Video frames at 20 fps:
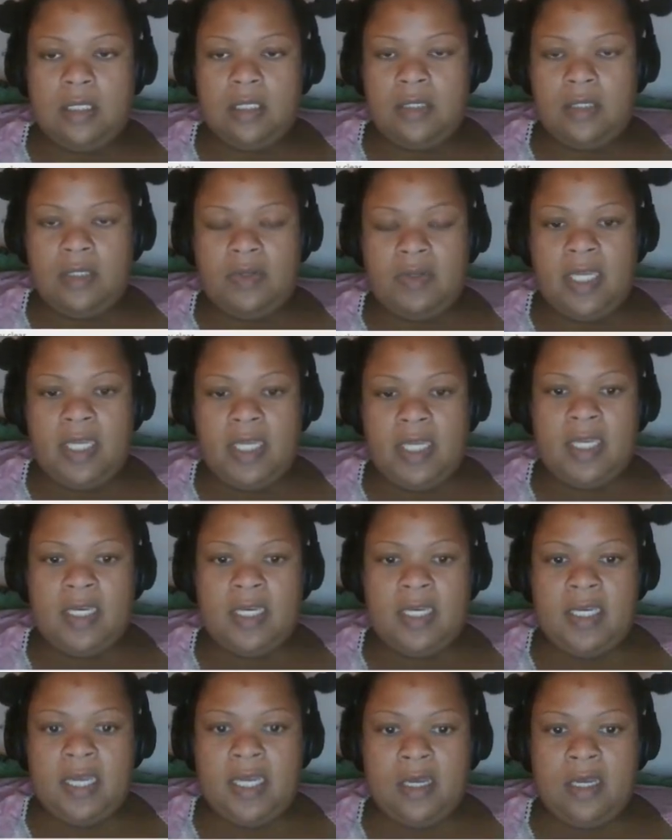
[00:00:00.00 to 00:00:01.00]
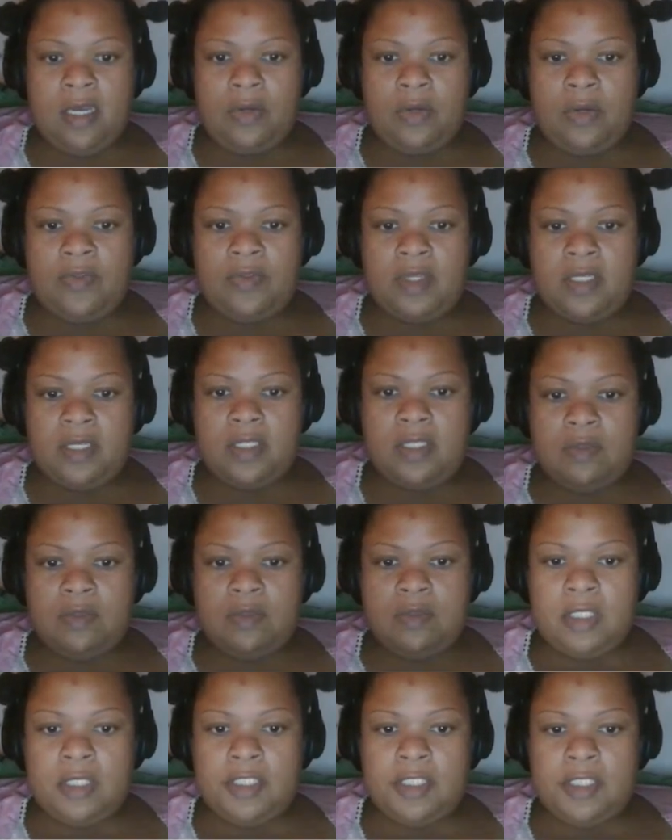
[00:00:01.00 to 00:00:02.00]
Okay, now this
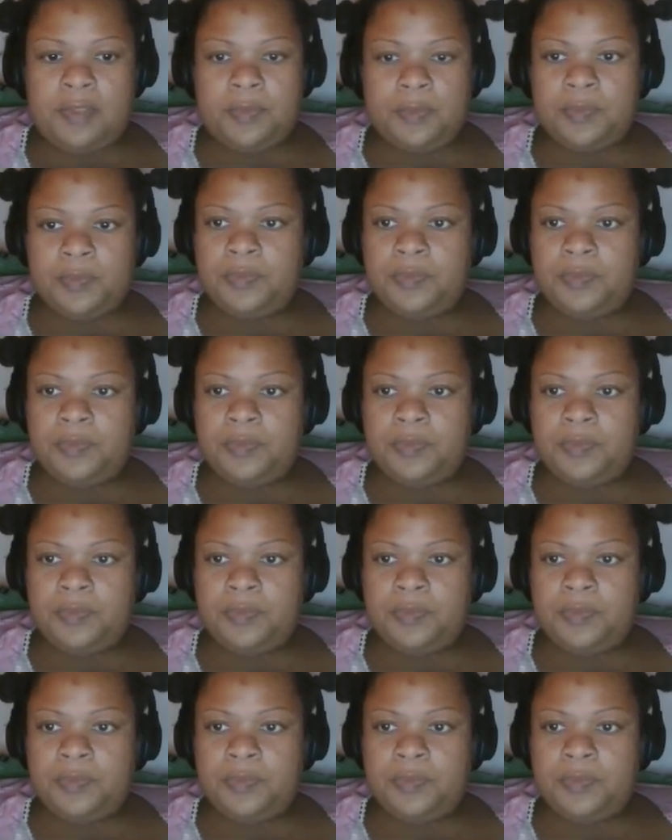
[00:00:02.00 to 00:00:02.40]
one